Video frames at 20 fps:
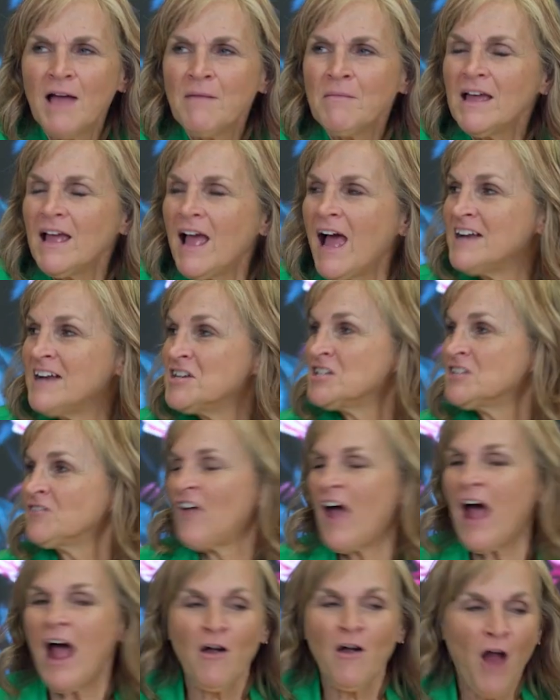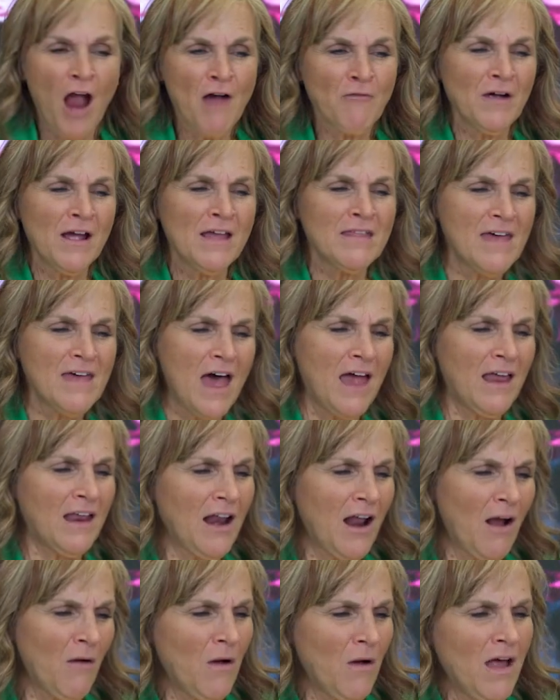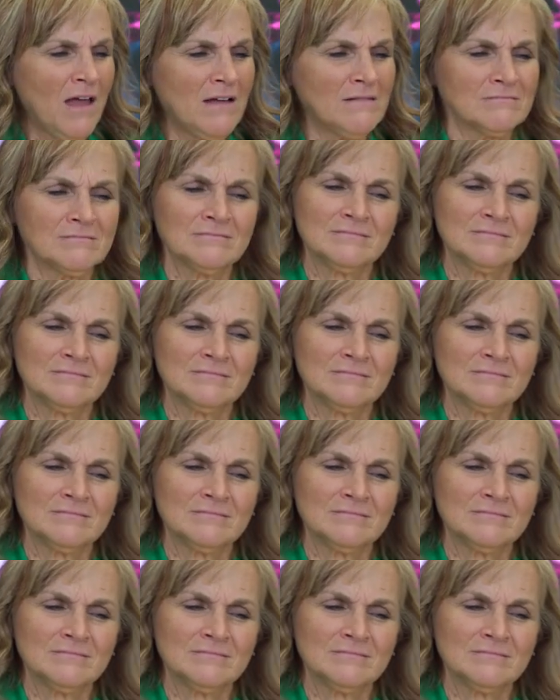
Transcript: And like, I read that and I went,